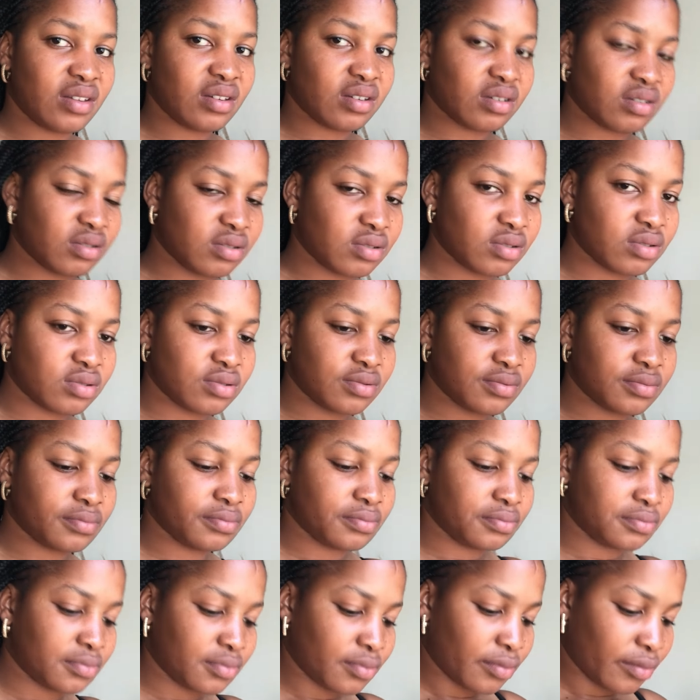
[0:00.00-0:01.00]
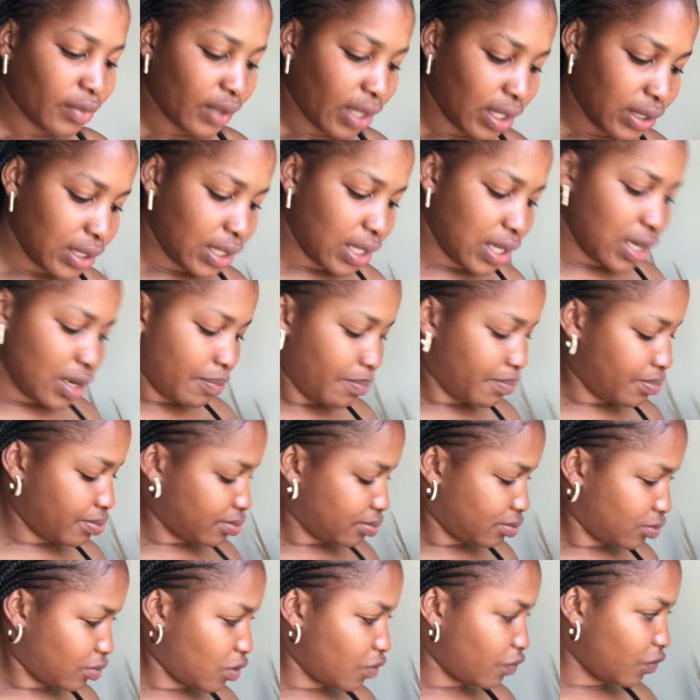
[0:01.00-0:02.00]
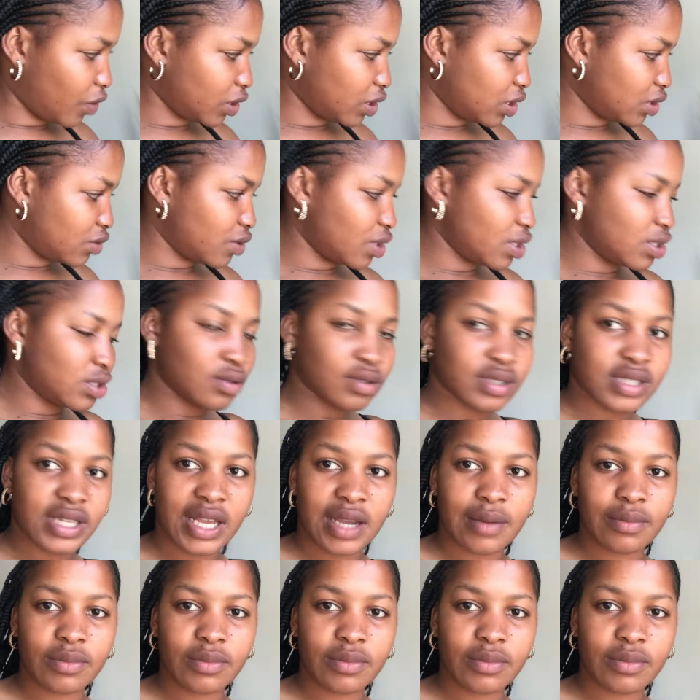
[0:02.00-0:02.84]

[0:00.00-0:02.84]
little clip of what the dress looks like.